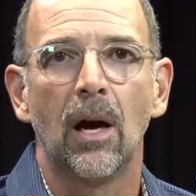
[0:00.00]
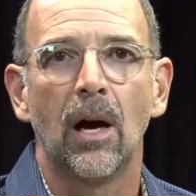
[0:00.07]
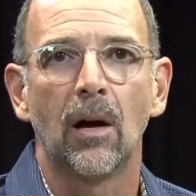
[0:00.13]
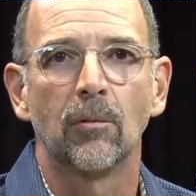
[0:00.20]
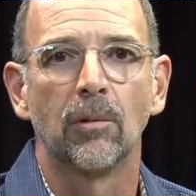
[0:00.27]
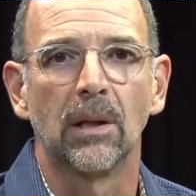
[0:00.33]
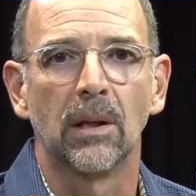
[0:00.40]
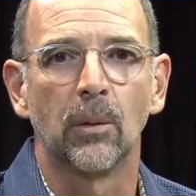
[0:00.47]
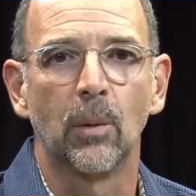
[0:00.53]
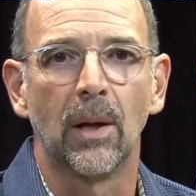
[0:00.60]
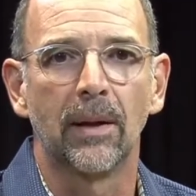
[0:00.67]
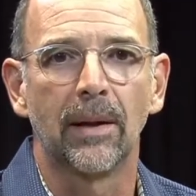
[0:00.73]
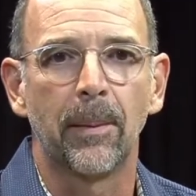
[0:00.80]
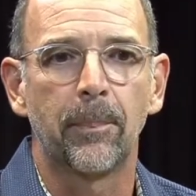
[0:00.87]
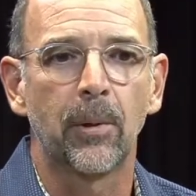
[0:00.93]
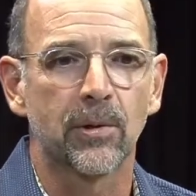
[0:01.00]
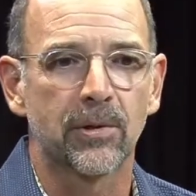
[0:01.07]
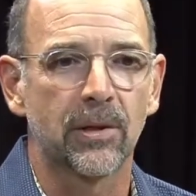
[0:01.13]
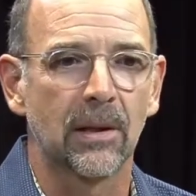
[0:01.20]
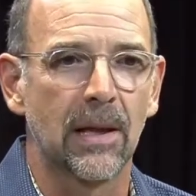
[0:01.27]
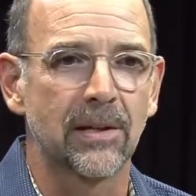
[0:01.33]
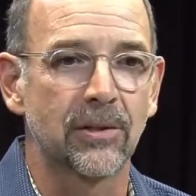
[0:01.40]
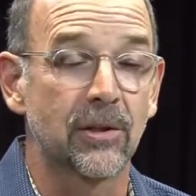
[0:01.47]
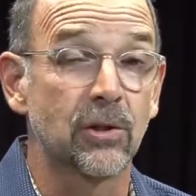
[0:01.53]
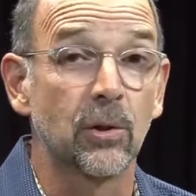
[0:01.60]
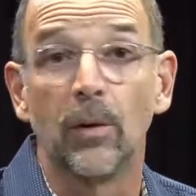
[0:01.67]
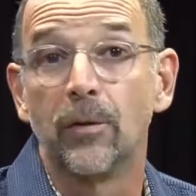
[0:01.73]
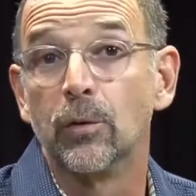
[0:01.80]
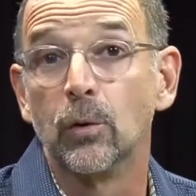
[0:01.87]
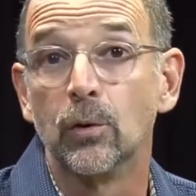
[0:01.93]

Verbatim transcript: uh, really well, that personalizes you.